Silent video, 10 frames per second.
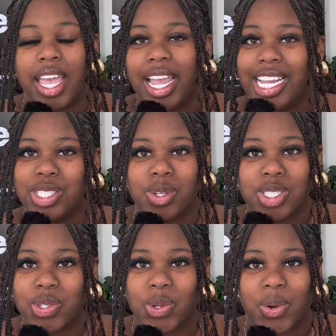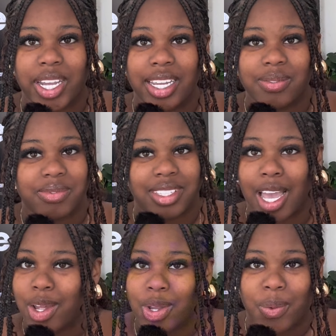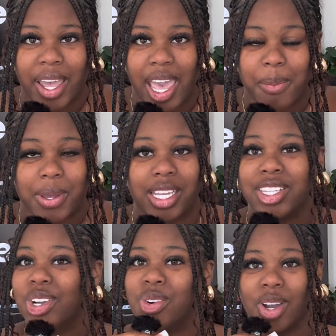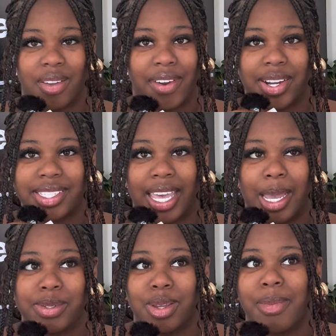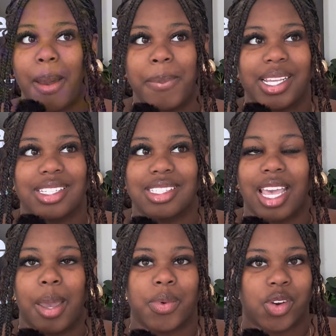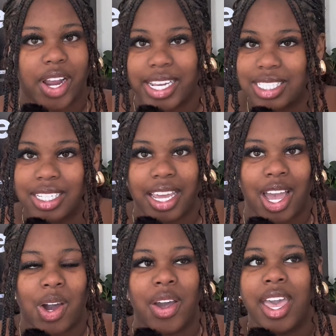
In 2021, y'all know what happened. The coronavirus came, so my business came crashing down.